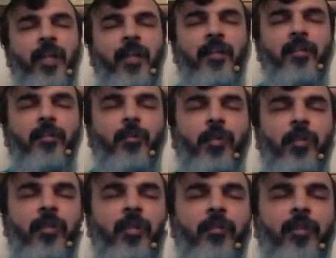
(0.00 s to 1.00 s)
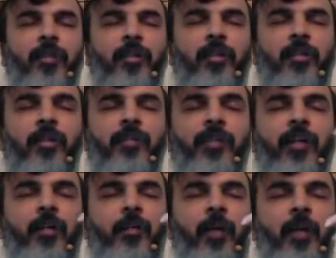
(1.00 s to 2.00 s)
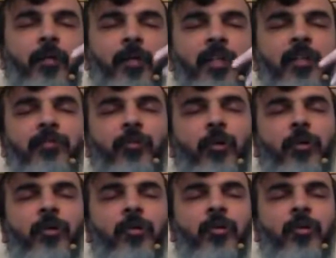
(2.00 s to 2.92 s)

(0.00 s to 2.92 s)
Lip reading: that is the one that we are giving up our belief on.